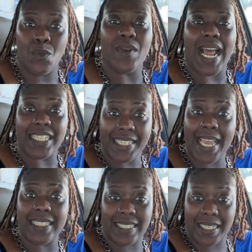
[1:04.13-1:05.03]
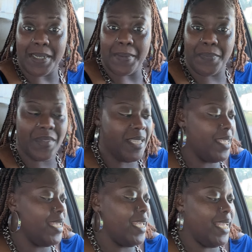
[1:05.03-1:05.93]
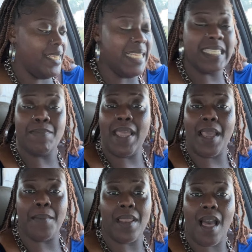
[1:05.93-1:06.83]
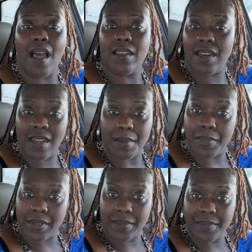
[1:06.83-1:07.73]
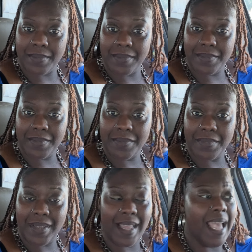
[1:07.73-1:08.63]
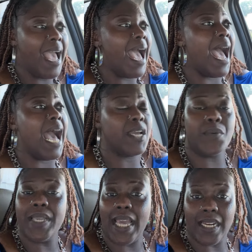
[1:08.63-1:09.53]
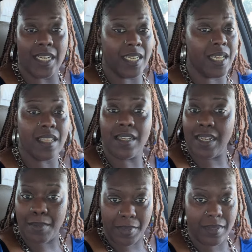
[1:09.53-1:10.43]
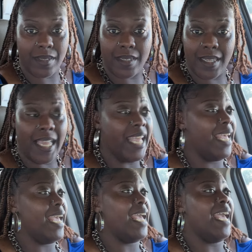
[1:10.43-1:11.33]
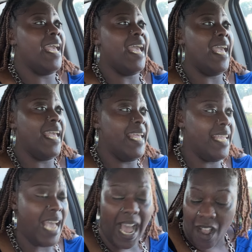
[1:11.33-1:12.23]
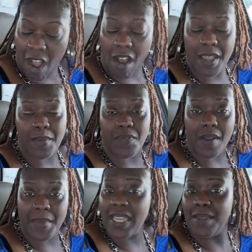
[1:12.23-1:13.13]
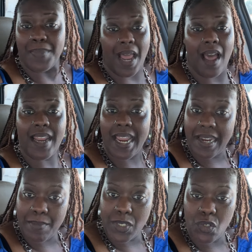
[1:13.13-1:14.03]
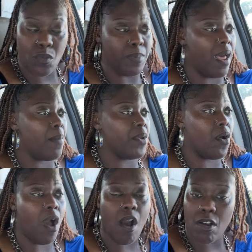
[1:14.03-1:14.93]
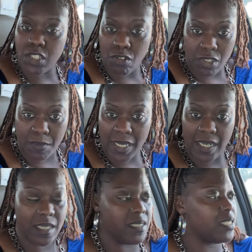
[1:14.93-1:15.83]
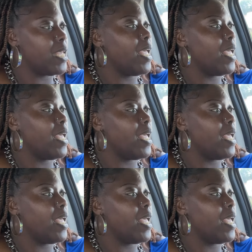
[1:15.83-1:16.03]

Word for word: when I chased him, this man blocked the number. I created another number. He I called him from it. He blocked that number too, blocked me on all social medias.